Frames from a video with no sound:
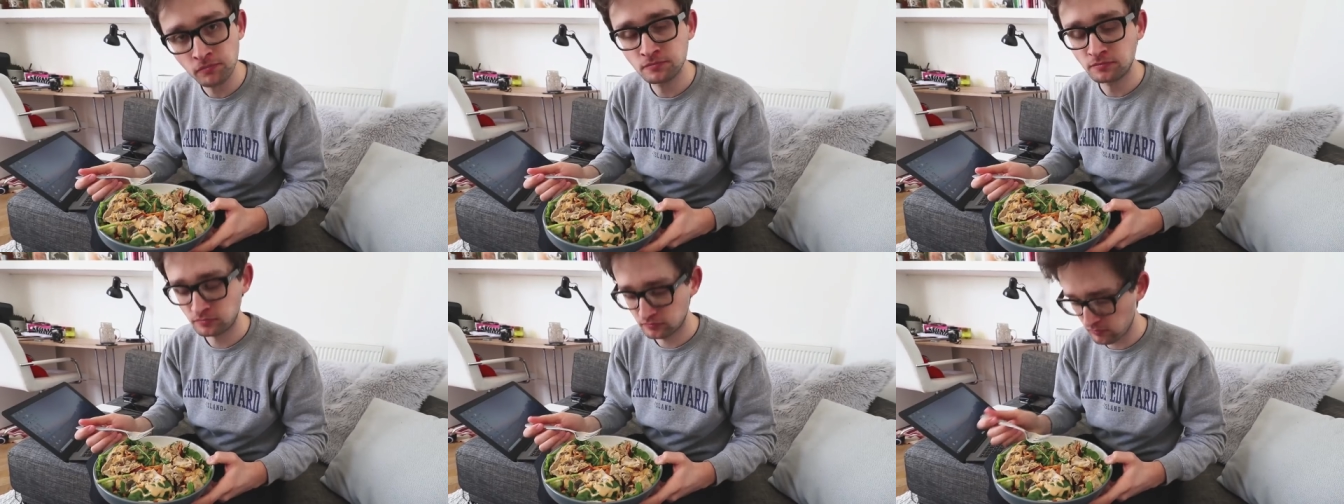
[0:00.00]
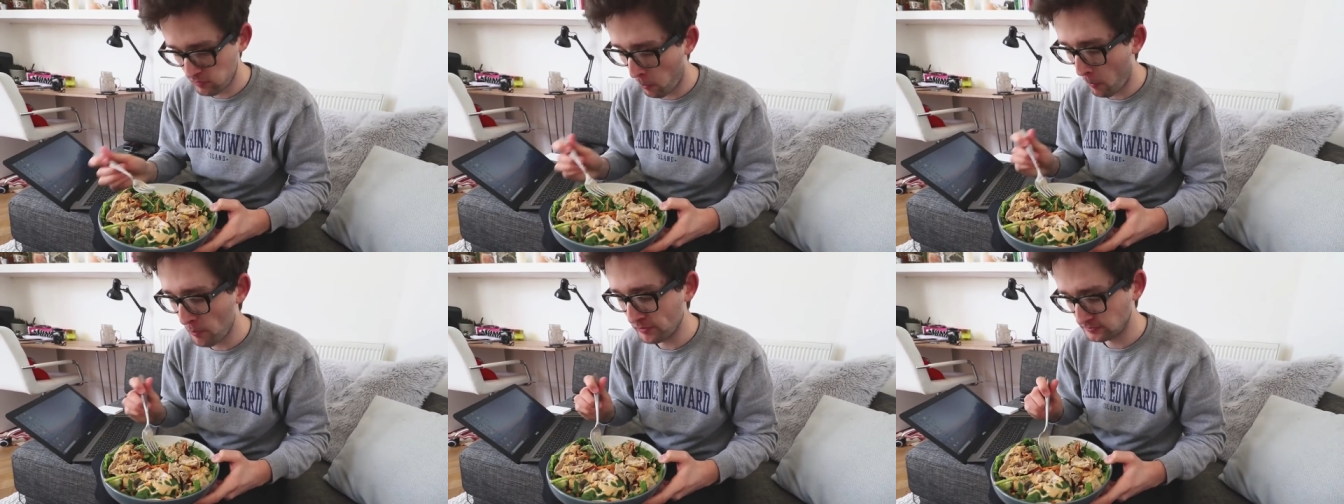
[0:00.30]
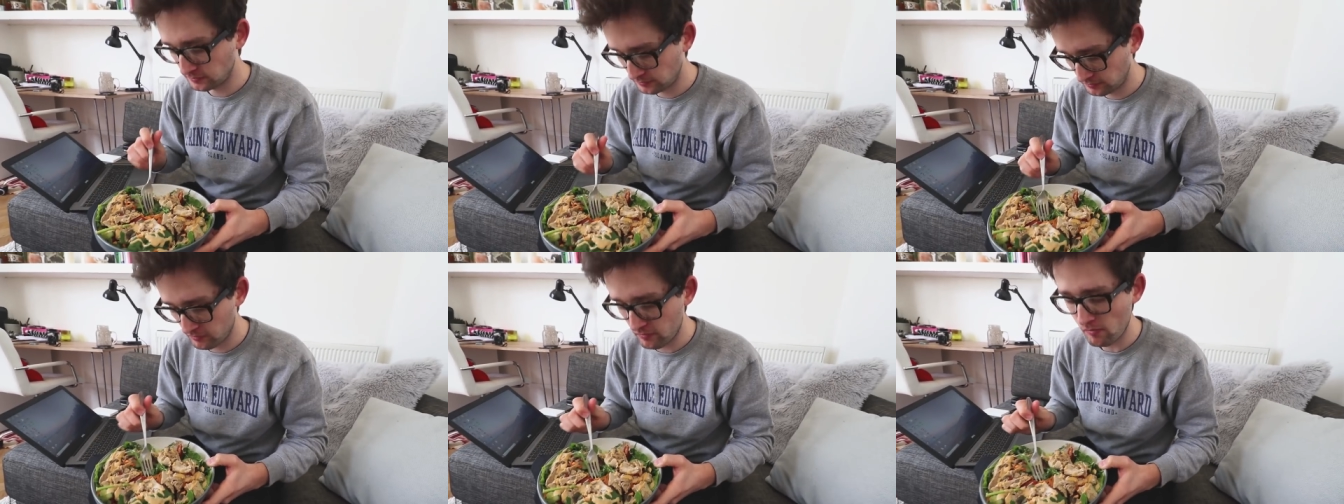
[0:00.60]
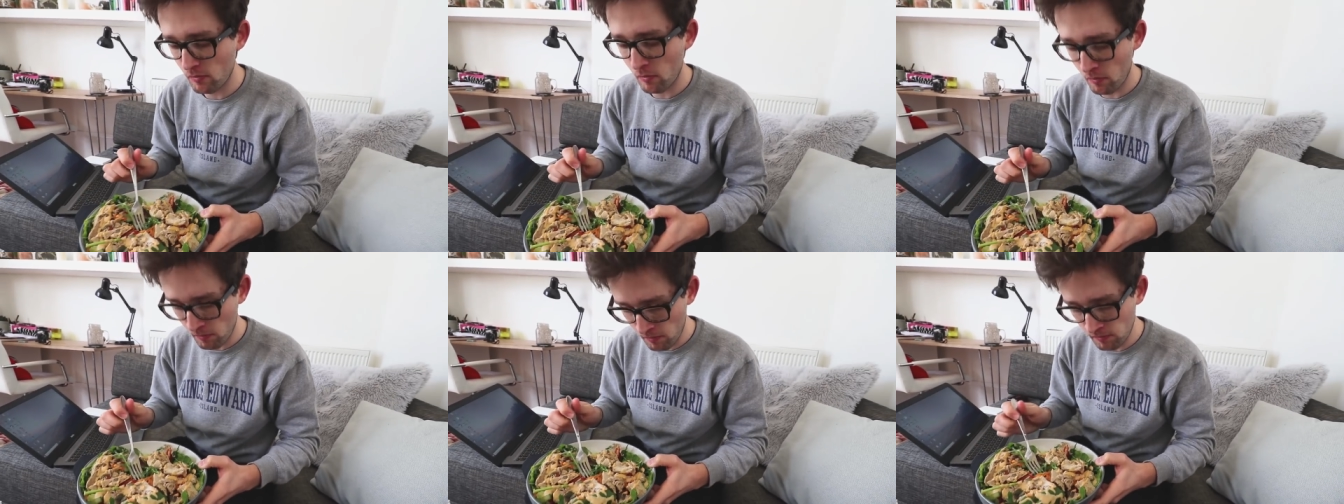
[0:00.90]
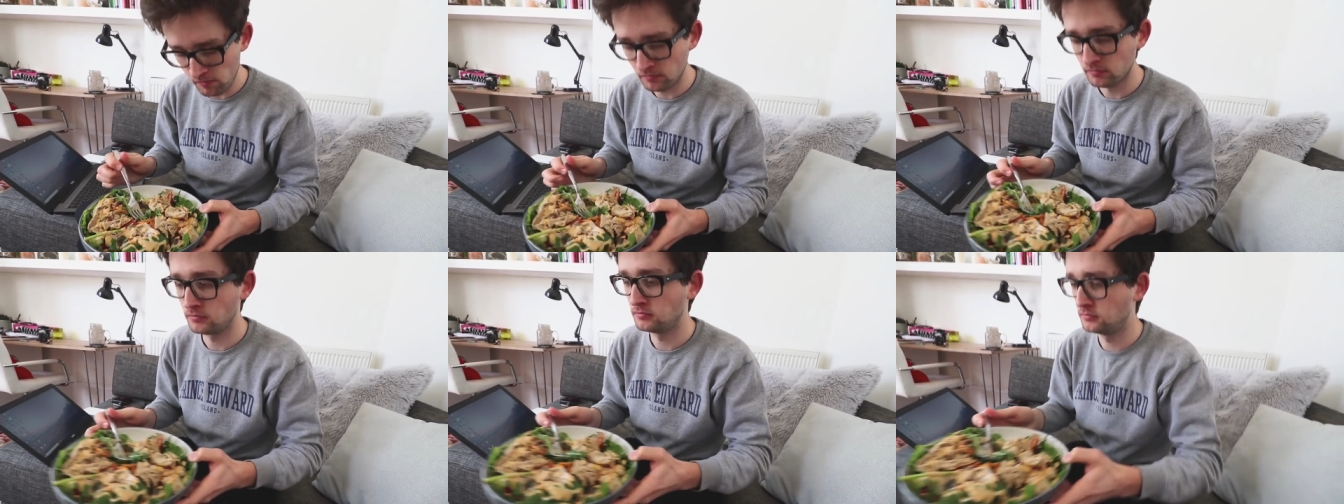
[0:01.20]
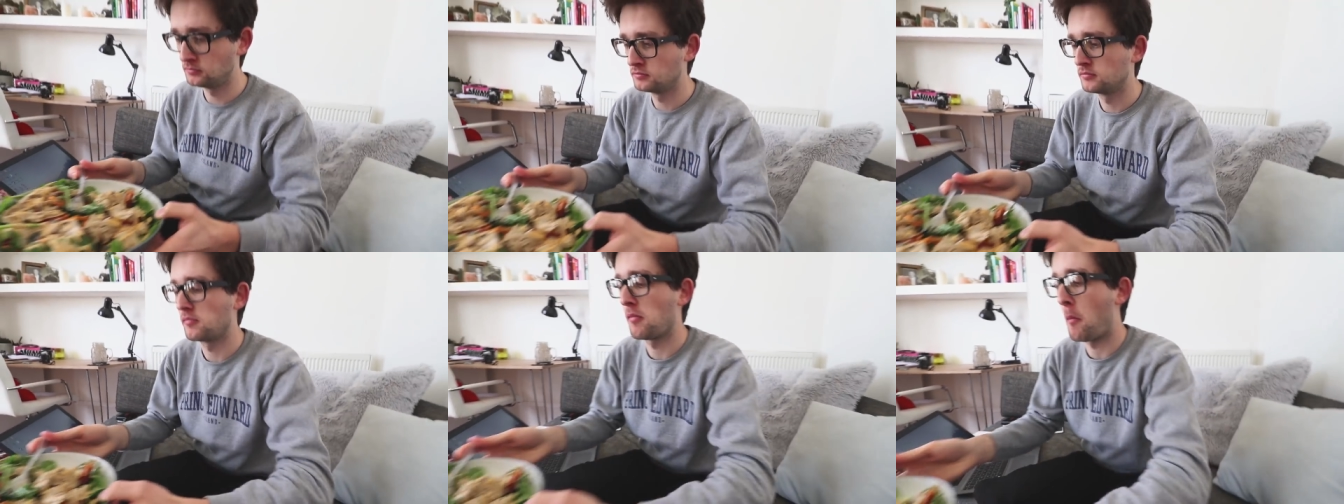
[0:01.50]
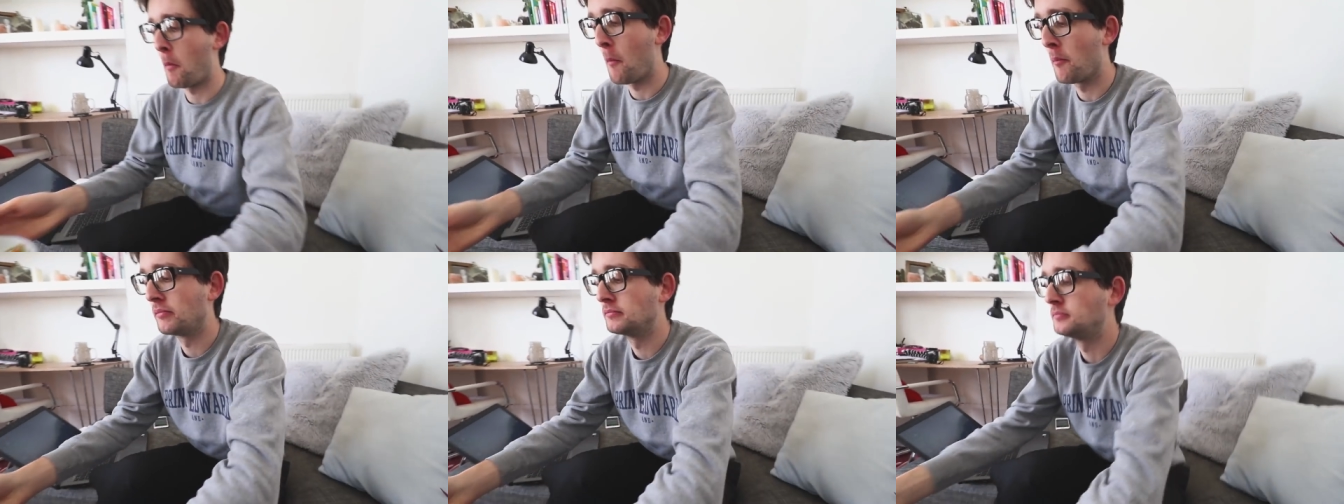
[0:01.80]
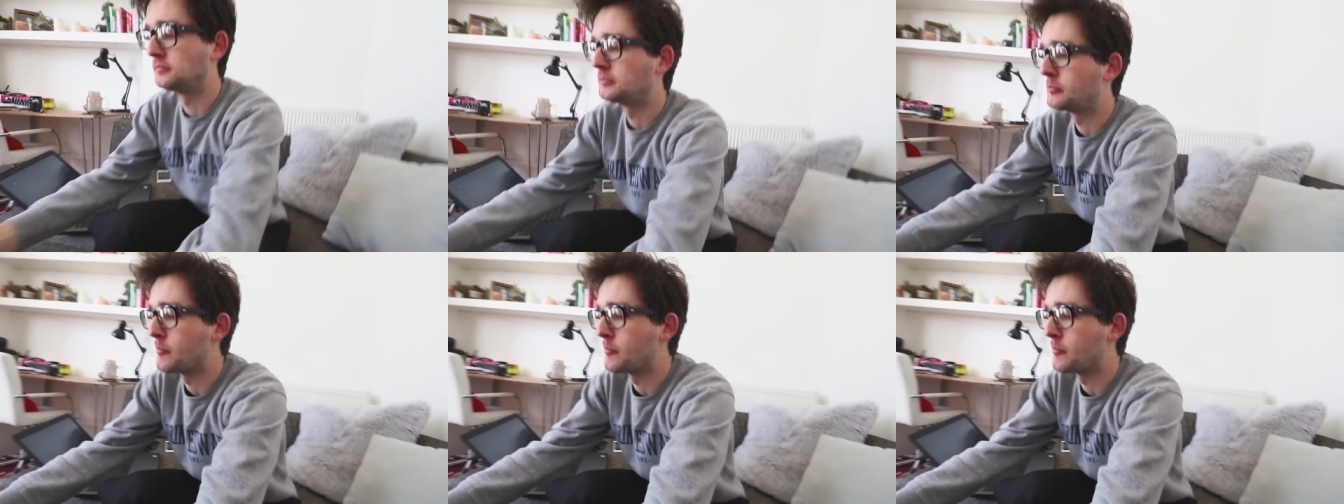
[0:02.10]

Good? Mm-hmm. This is what I think,